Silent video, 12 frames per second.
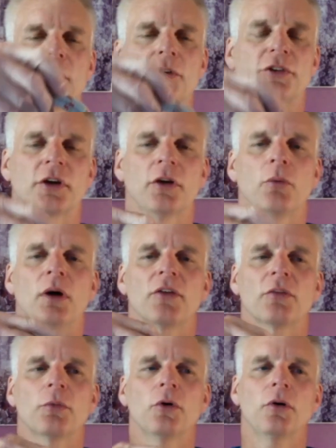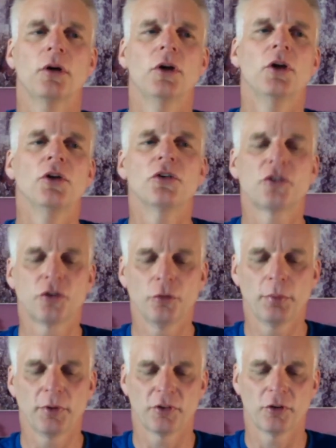show you once more.
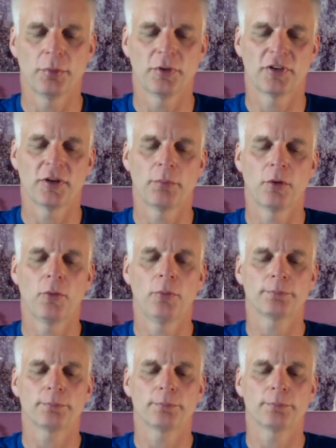Super simple.